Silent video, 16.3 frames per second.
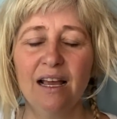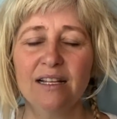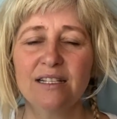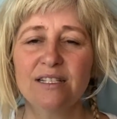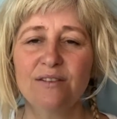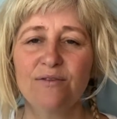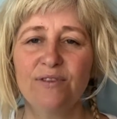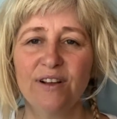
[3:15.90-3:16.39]

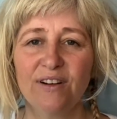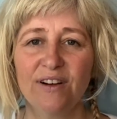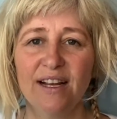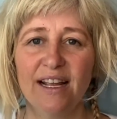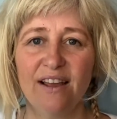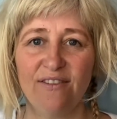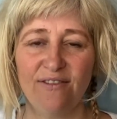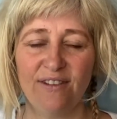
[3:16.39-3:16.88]
a very
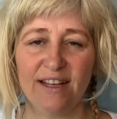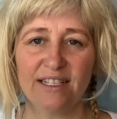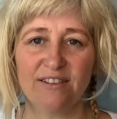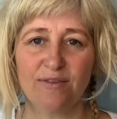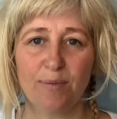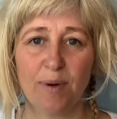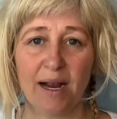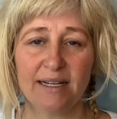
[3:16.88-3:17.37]
effective
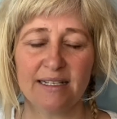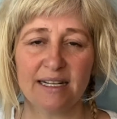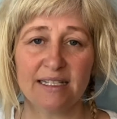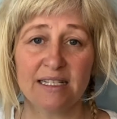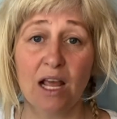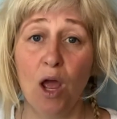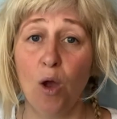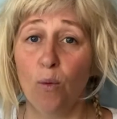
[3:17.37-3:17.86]
practice.
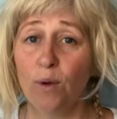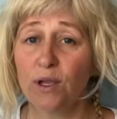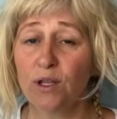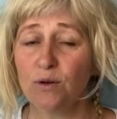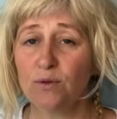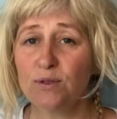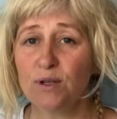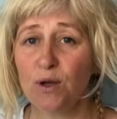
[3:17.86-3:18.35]
We can
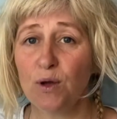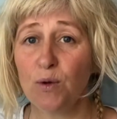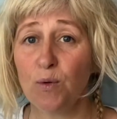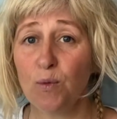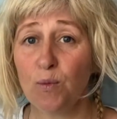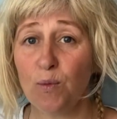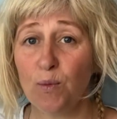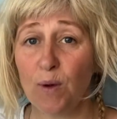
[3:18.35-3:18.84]
also,
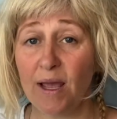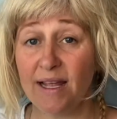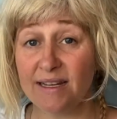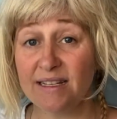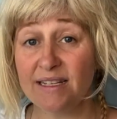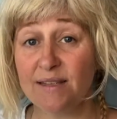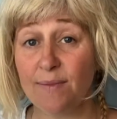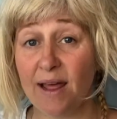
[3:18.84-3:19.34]
in the
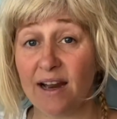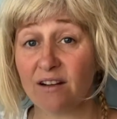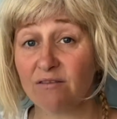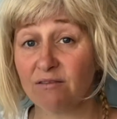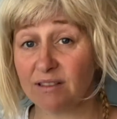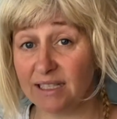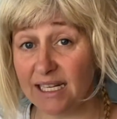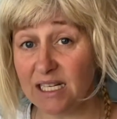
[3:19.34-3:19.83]
somatic
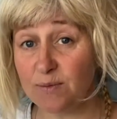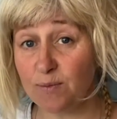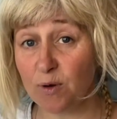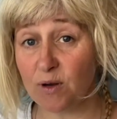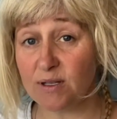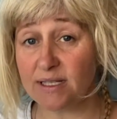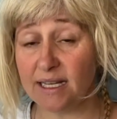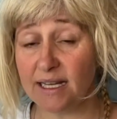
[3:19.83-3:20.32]
release
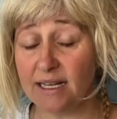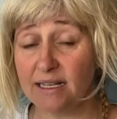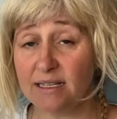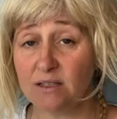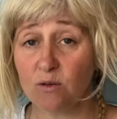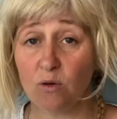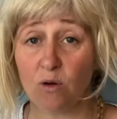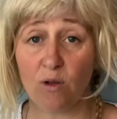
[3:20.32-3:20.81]
process
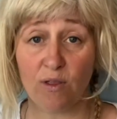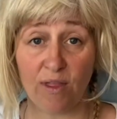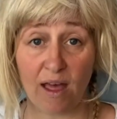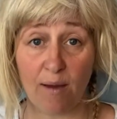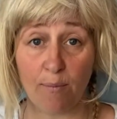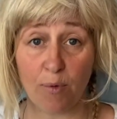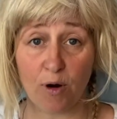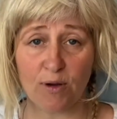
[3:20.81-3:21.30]
or the
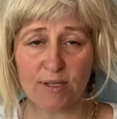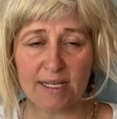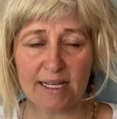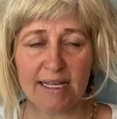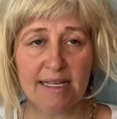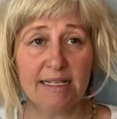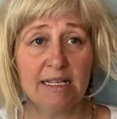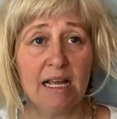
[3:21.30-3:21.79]
process,